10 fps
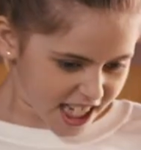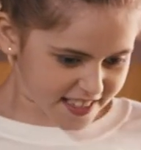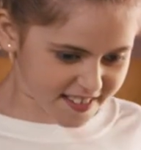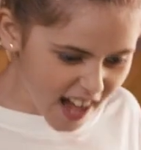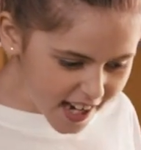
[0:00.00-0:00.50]

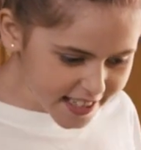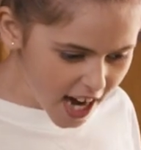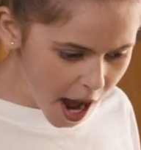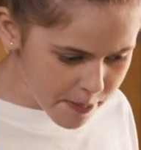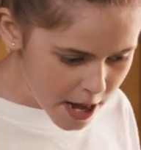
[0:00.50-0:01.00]
Suck
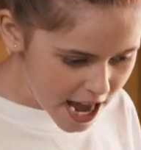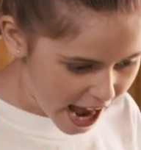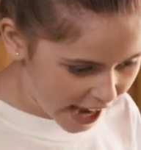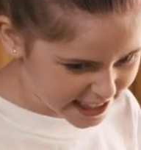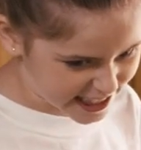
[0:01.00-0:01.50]
it
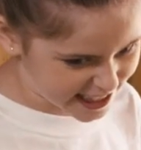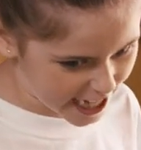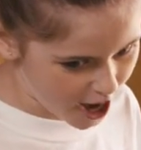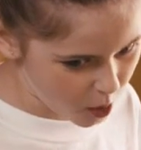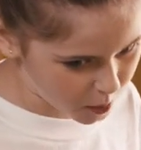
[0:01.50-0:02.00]
up and
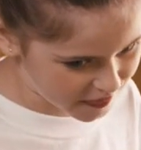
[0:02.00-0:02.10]
deal